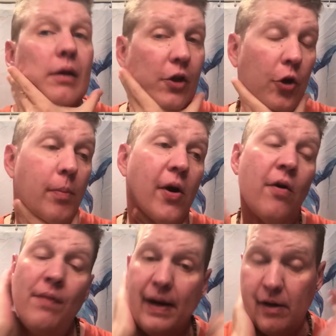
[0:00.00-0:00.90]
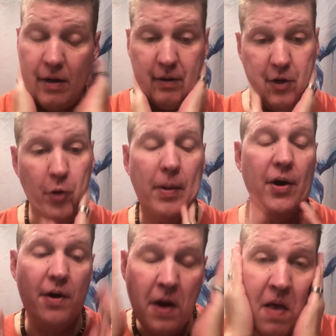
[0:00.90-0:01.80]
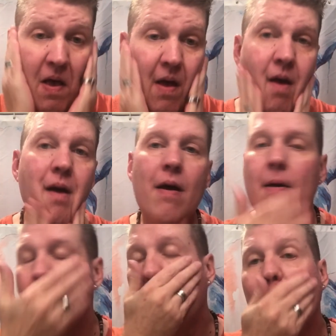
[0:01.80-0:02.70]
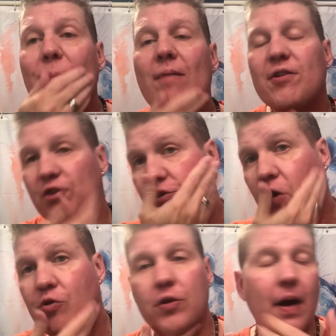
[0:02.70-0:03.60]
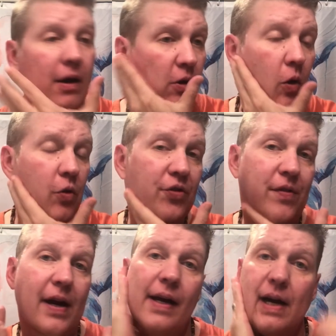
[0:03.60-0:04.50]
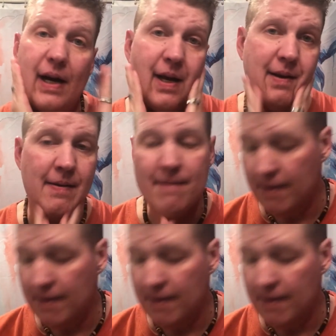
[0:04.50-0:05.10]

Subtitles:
Little burn there, little burn. That just shows you how close that I got.